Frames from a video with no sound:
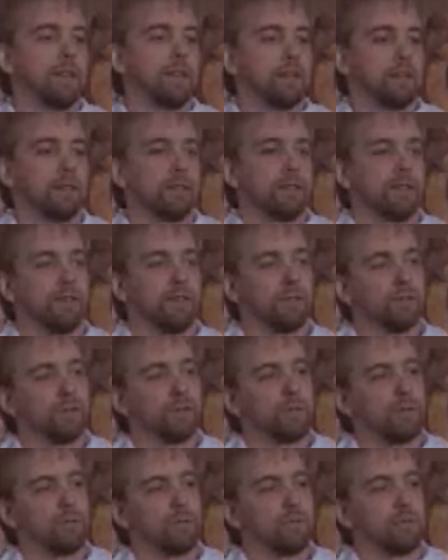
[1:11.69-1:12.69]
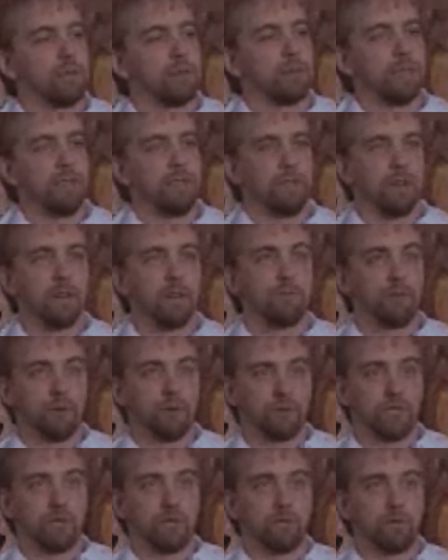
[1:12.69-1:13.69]
Ultima 2 is going to be the very
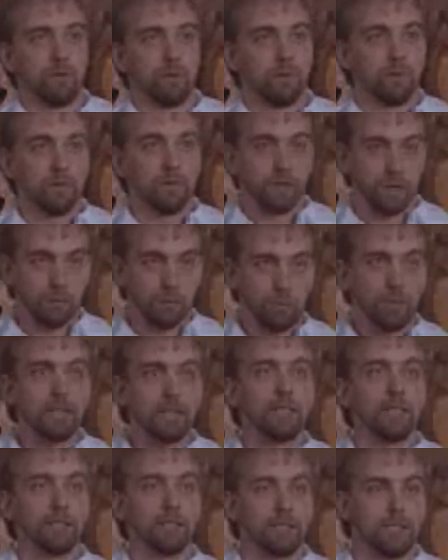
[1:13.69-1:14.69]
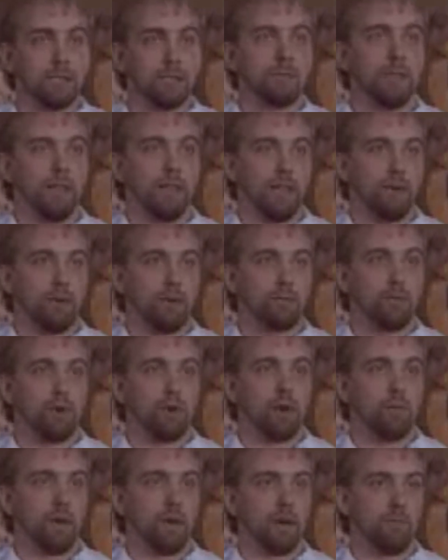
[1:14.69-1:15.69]
first ever completely assembly language
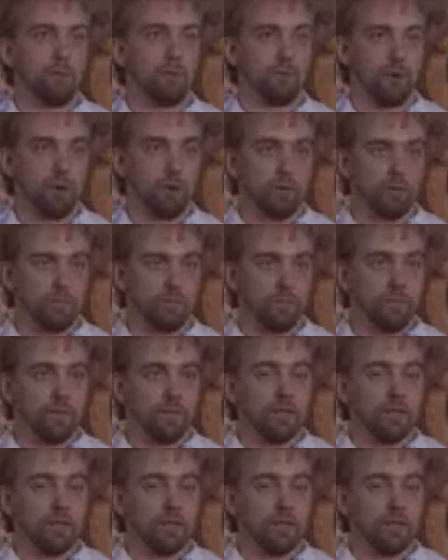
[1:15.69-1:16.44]
program I ever wrote.